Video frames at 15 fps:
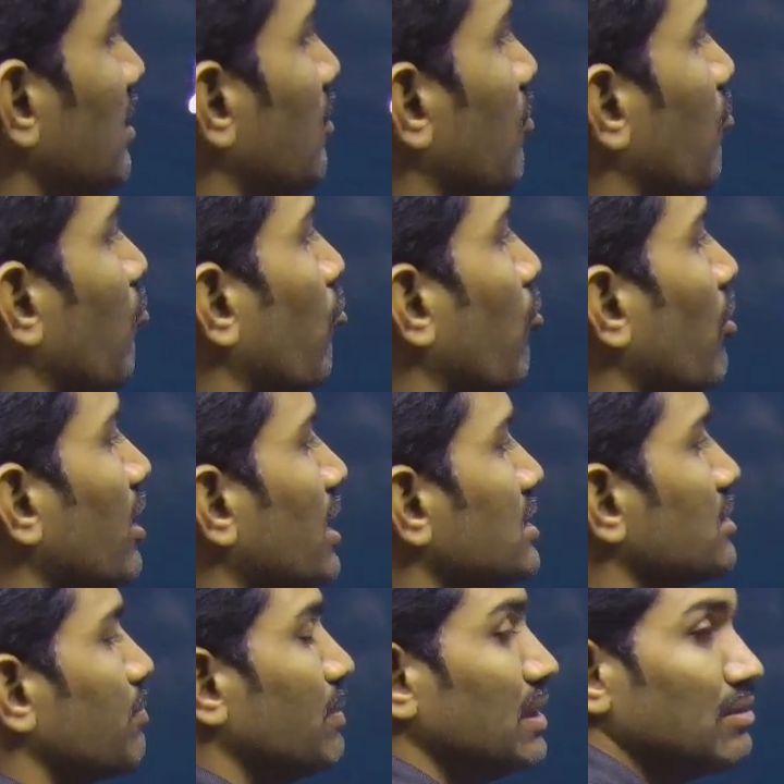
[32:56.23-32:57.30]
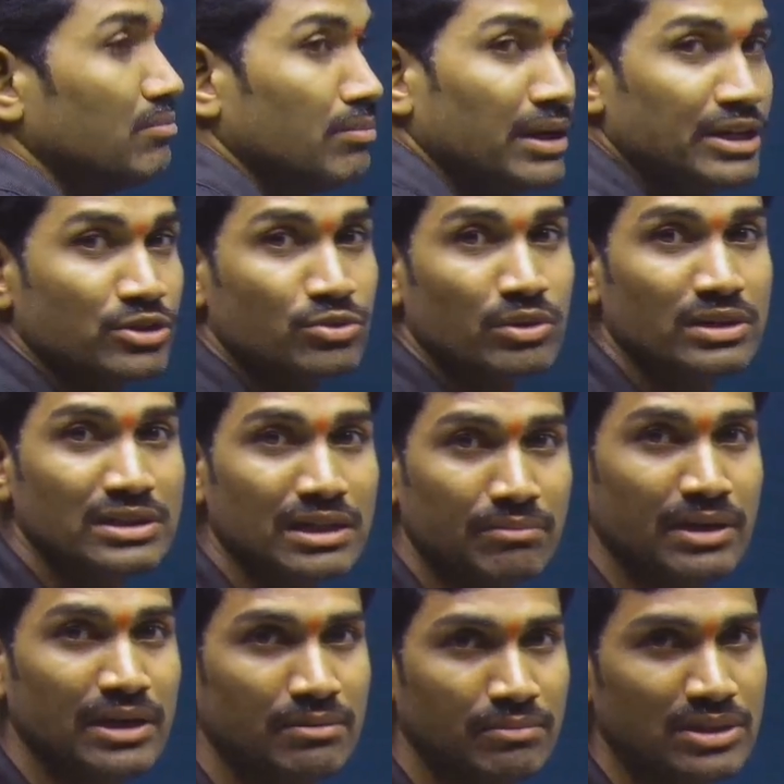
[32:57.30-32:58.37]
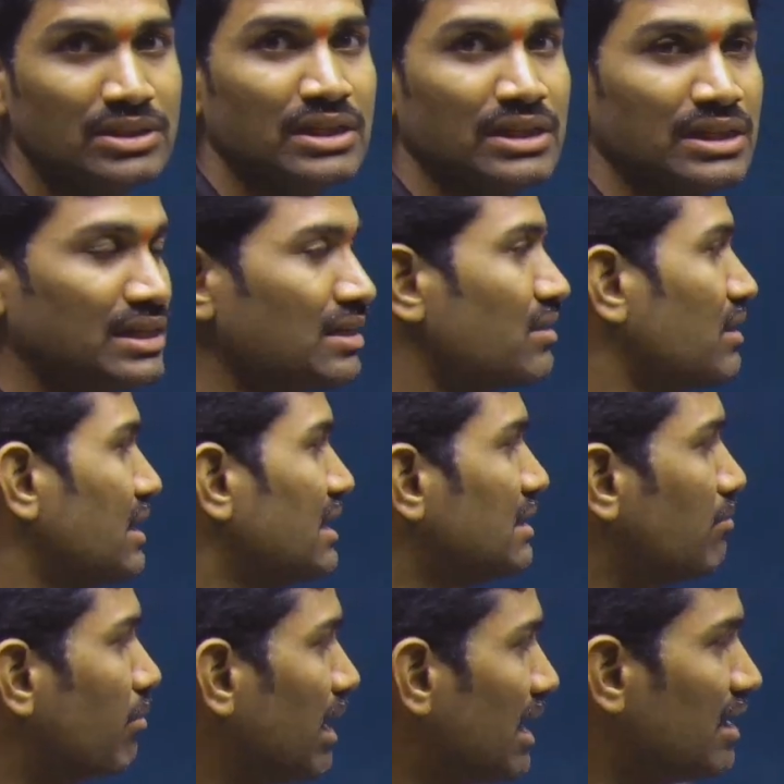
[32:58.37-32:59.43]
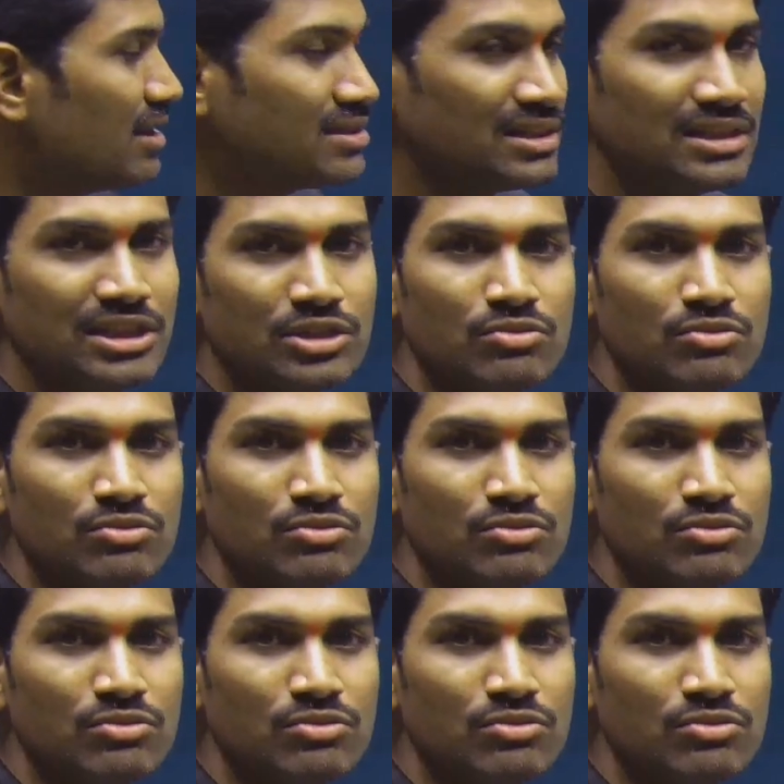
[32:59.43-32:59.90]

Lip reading: OH, many students are making mistake here. In the biology, this